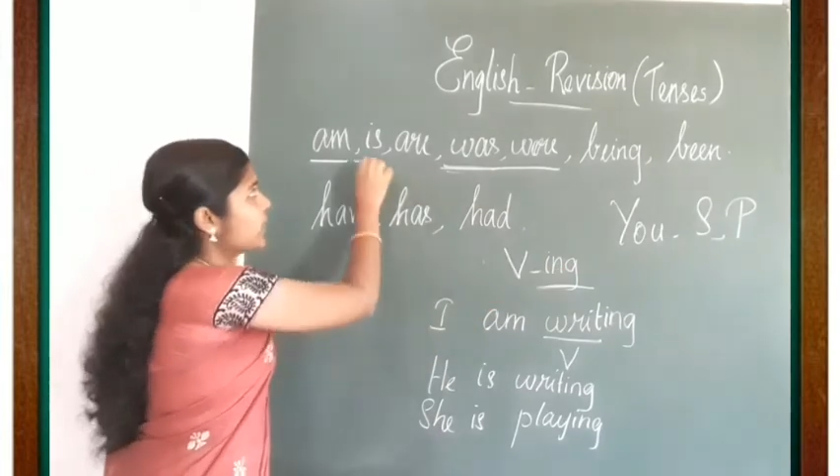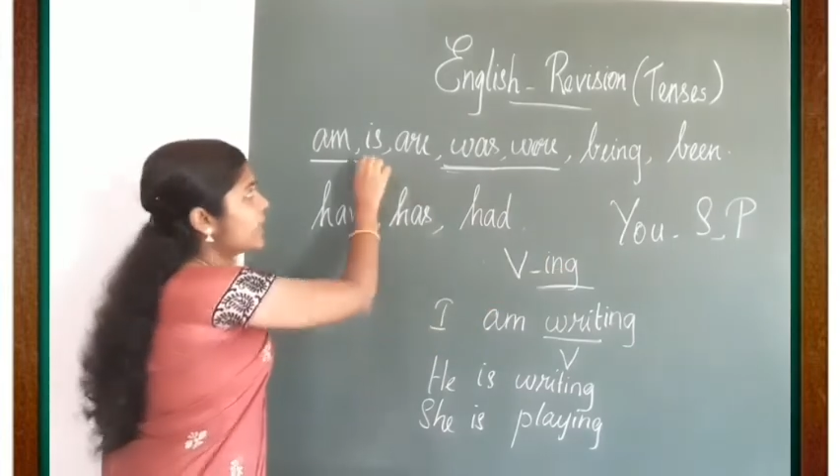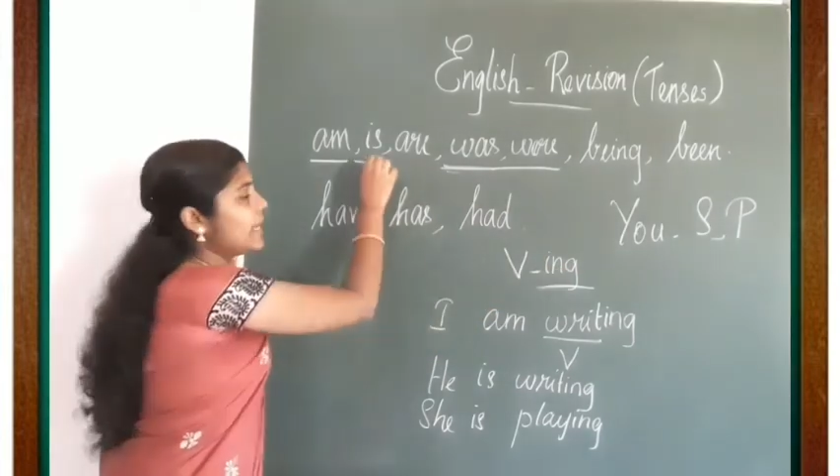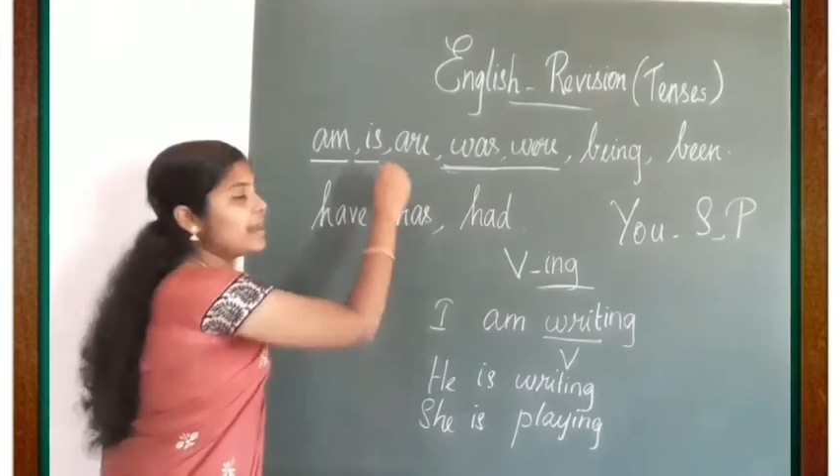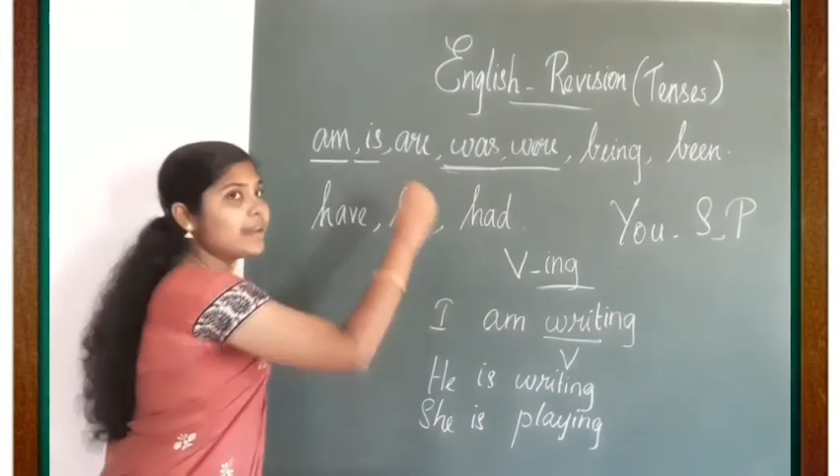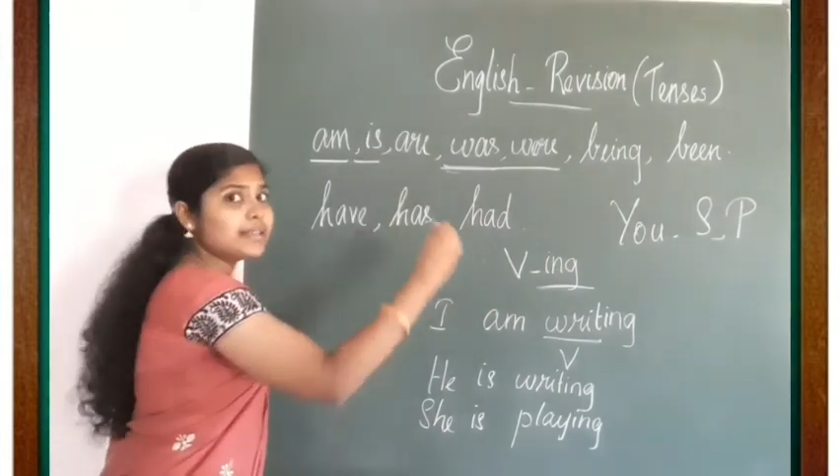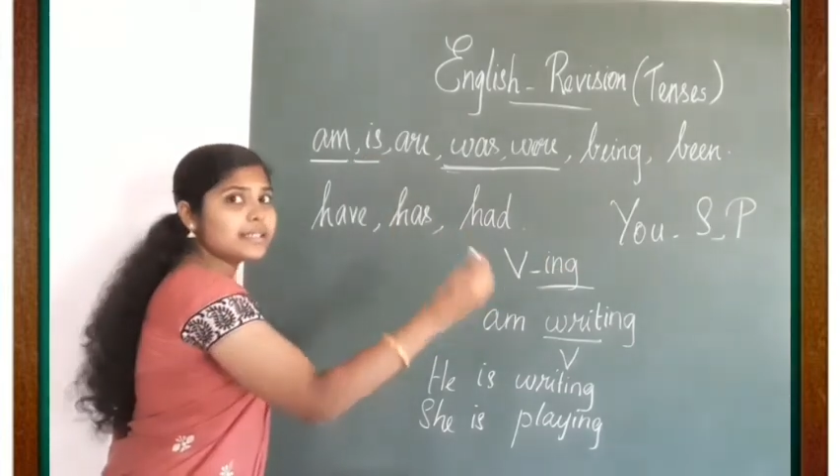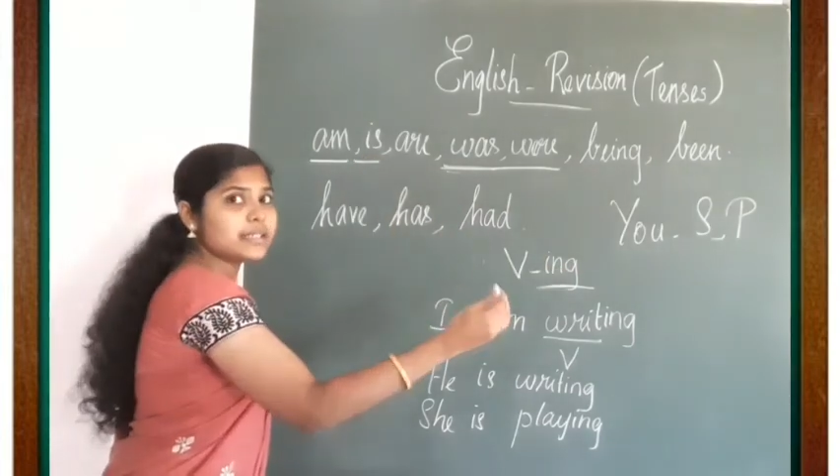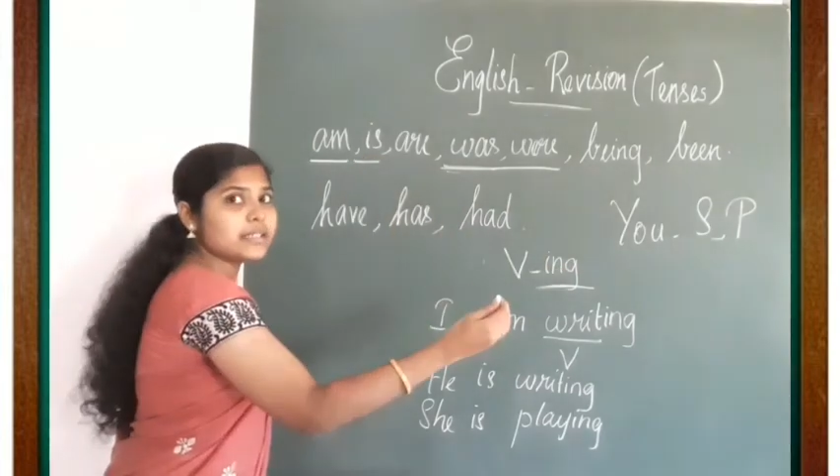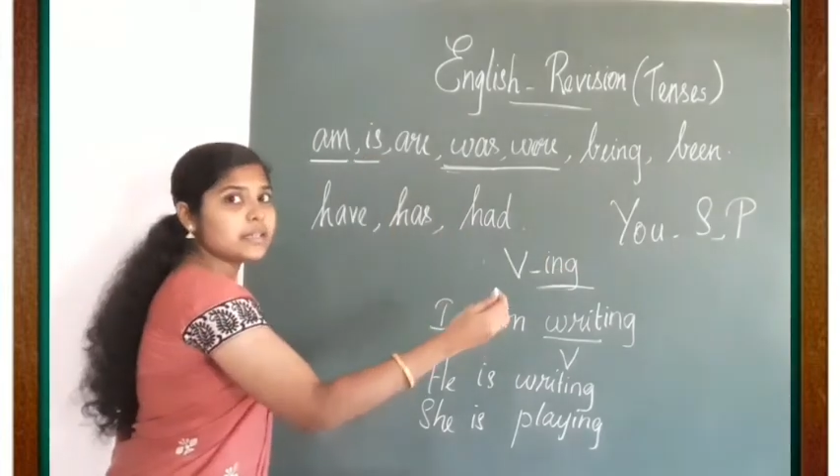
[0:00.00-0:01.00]
He
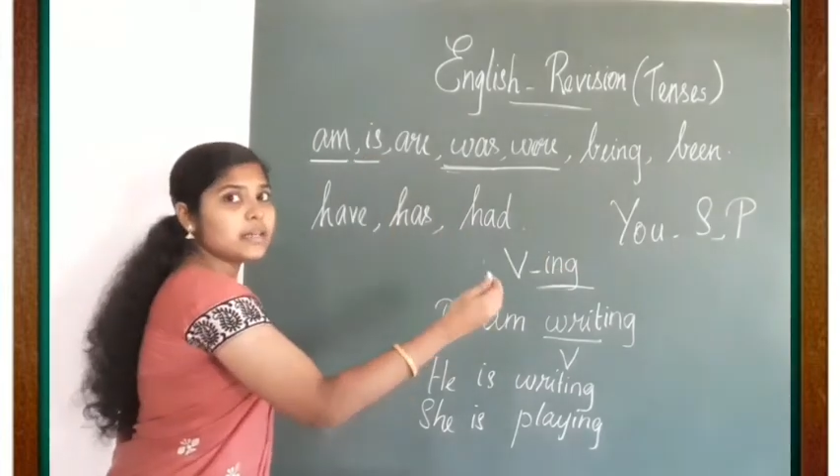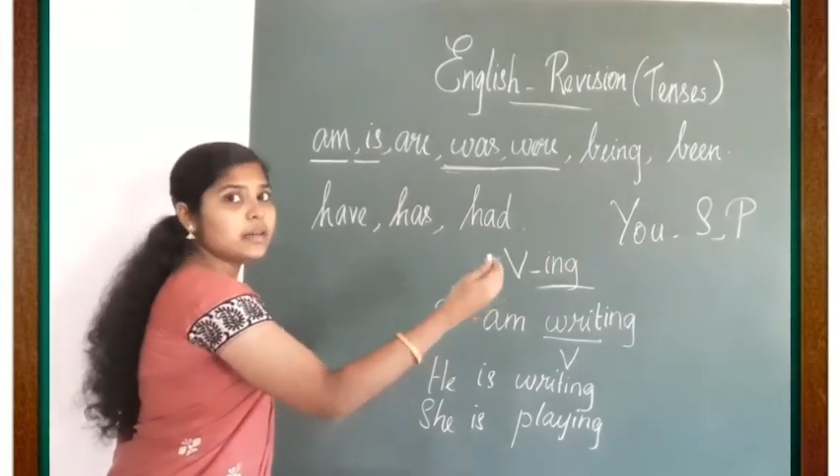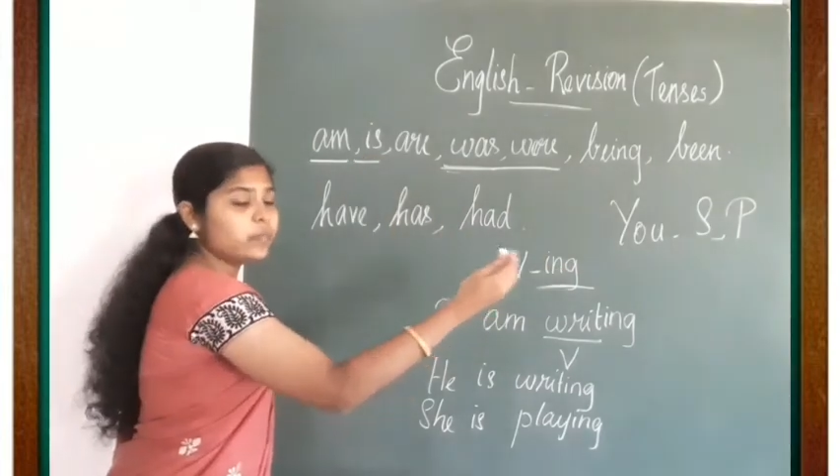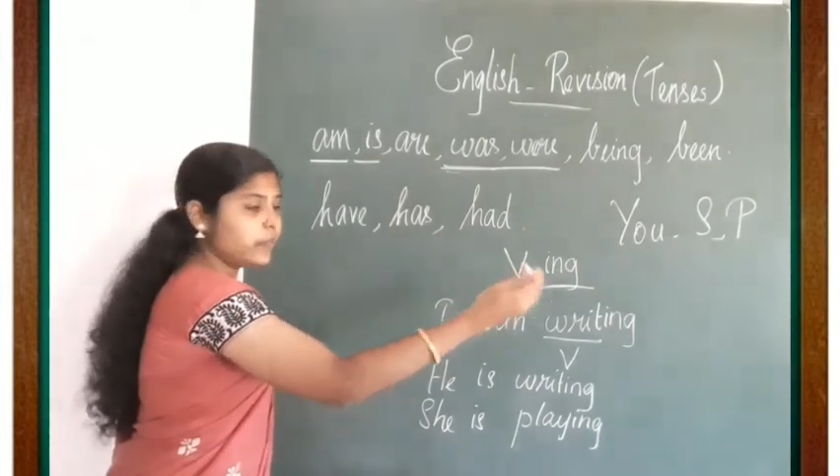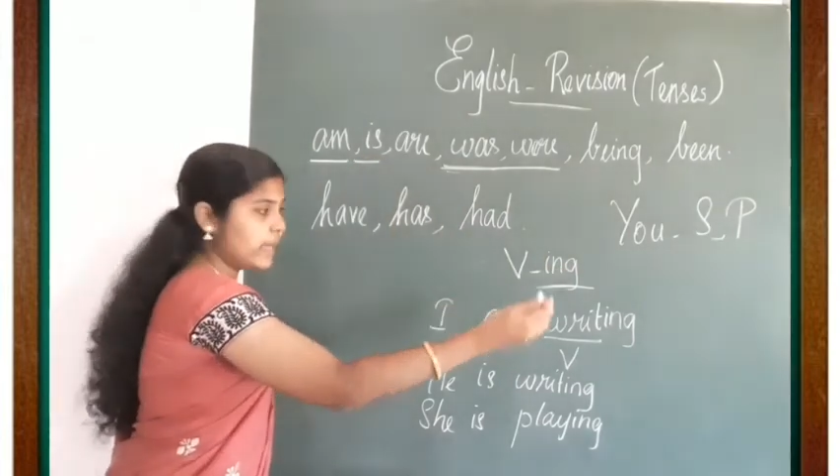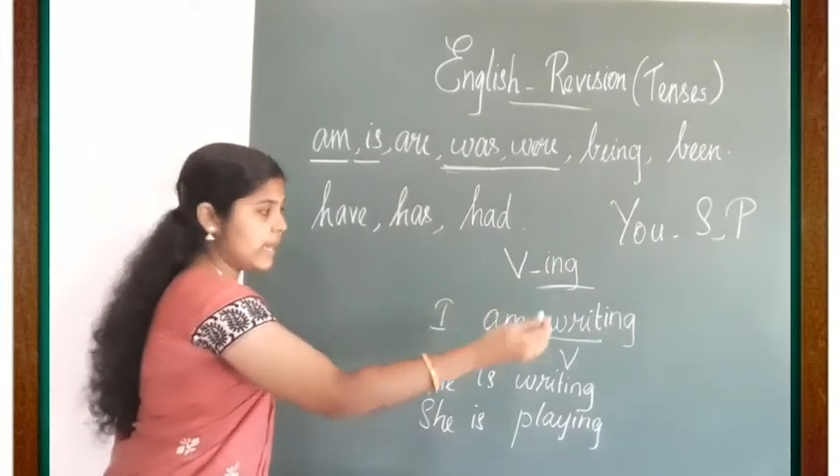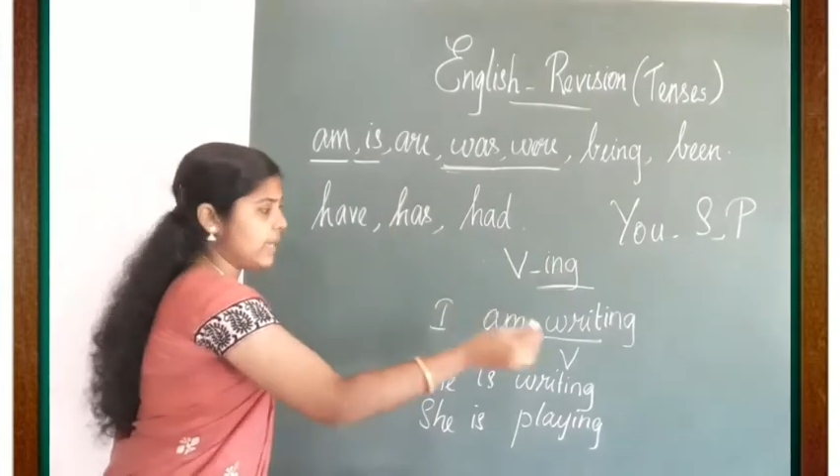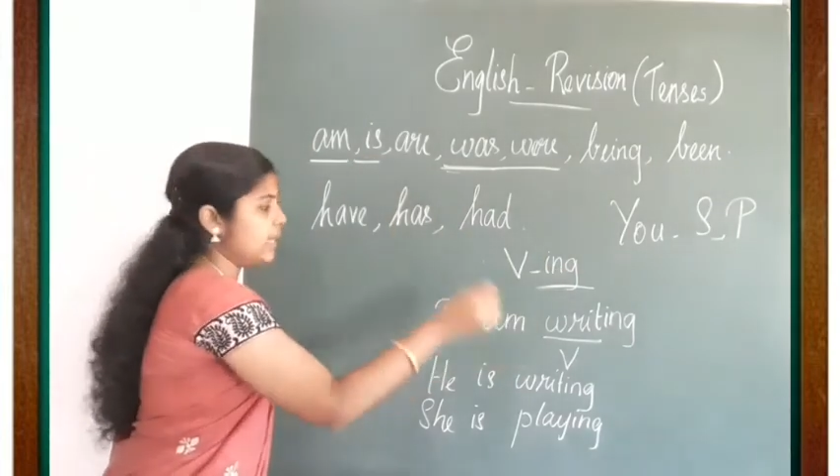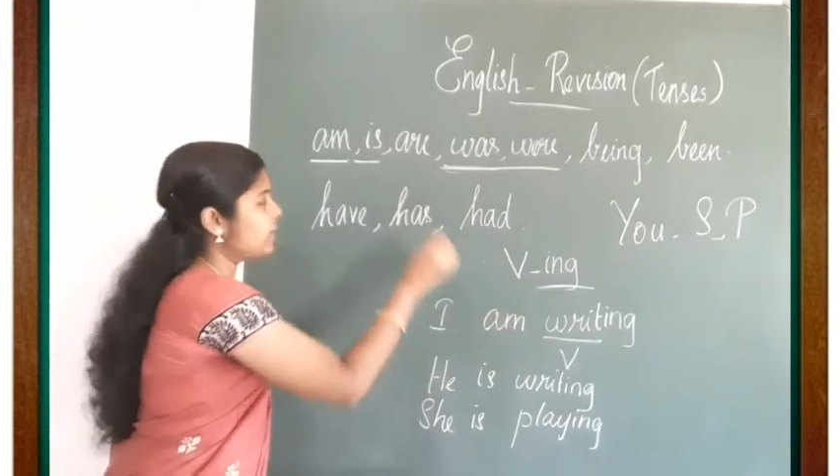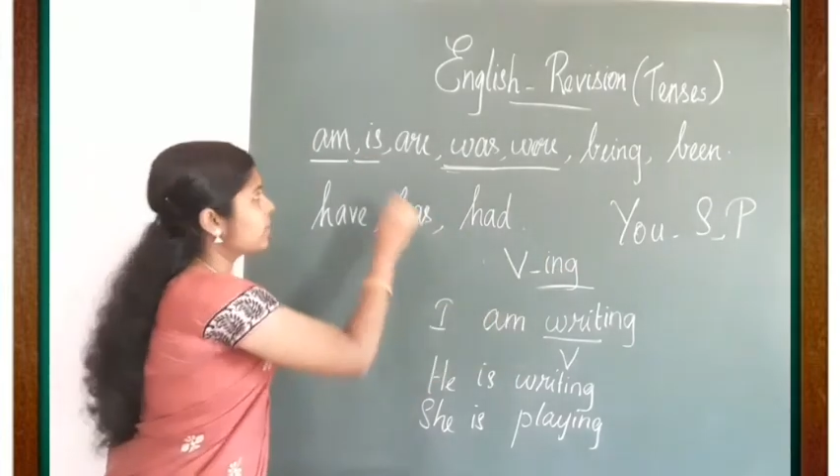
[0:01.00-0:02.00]
is
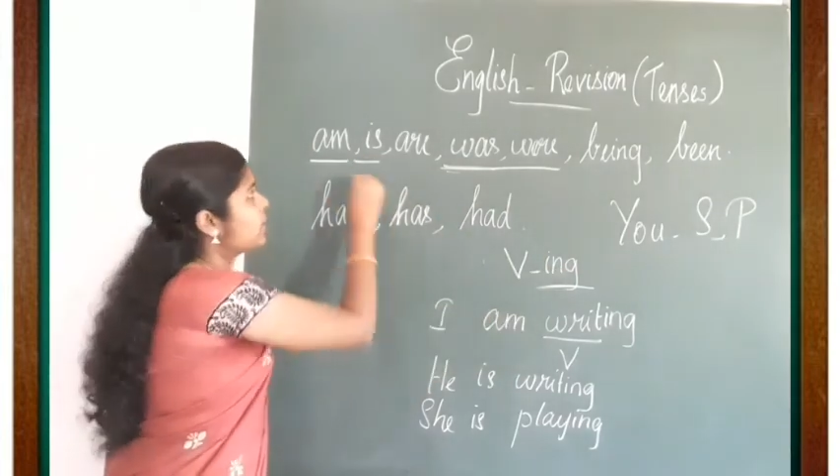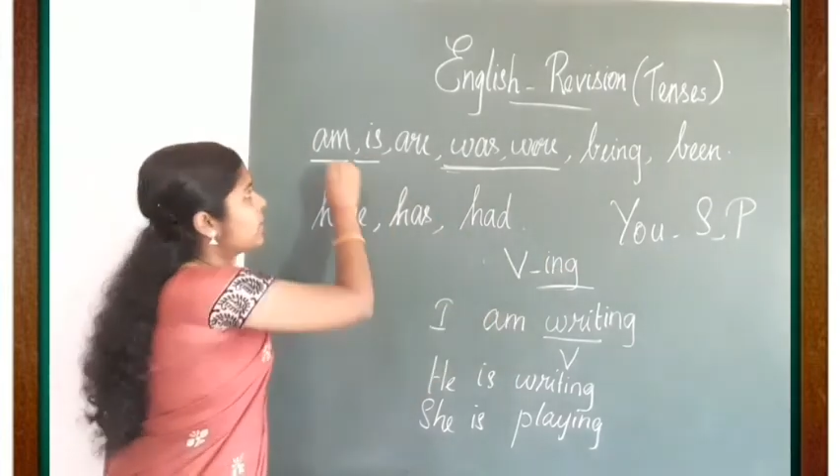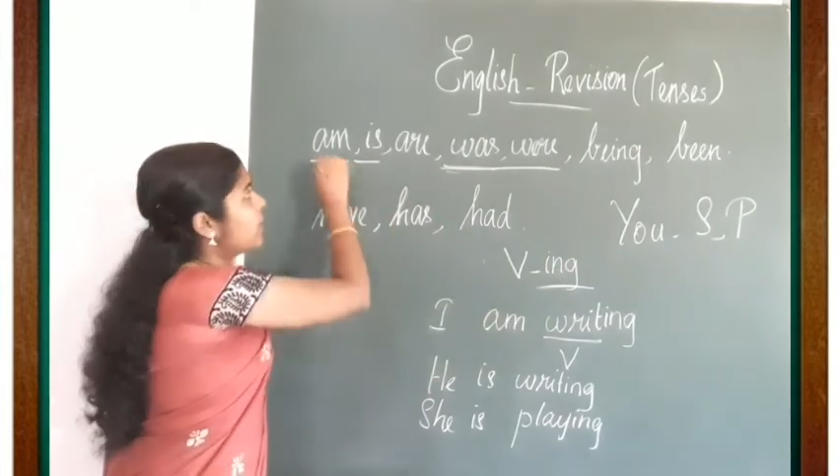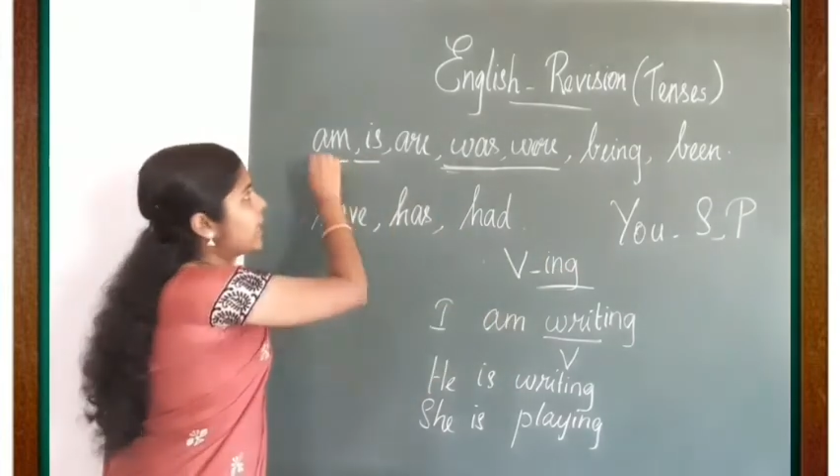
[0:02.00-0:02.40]
playing.